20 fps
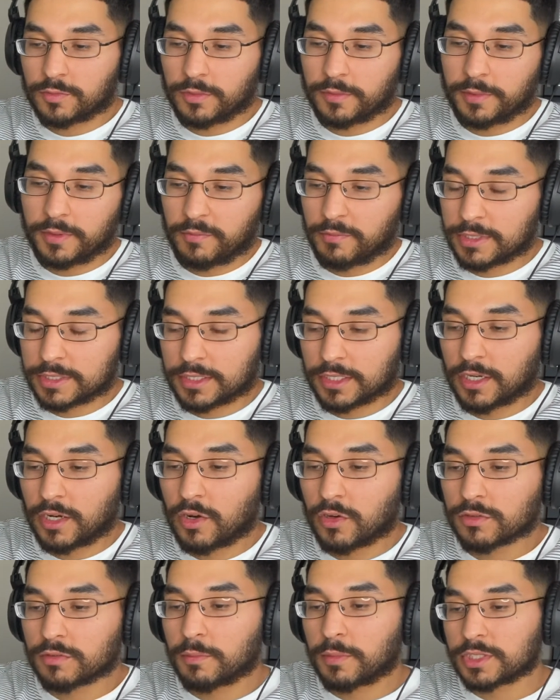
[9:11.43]
would be missing a
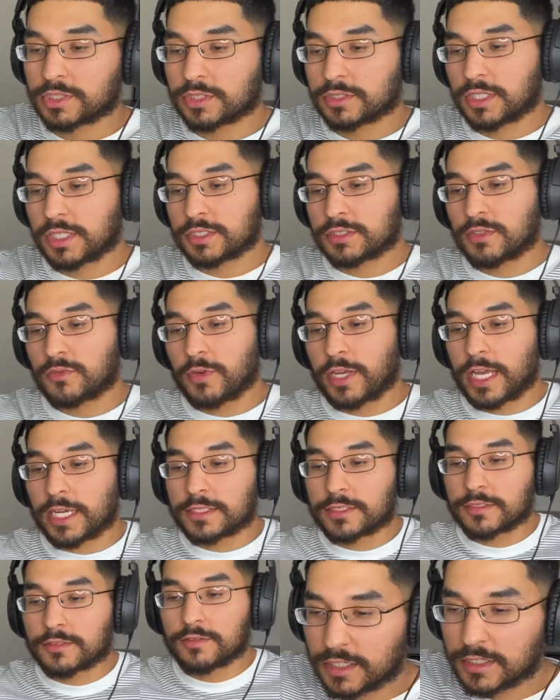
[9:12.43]
whole bunch of things to react
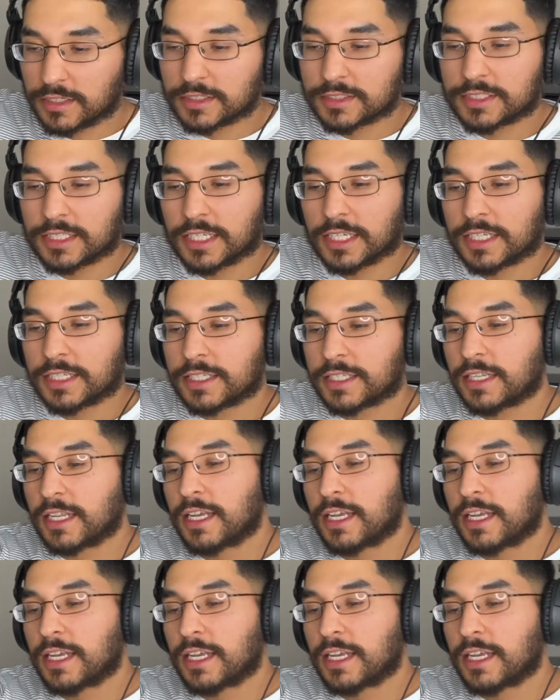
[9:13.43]
to. I said,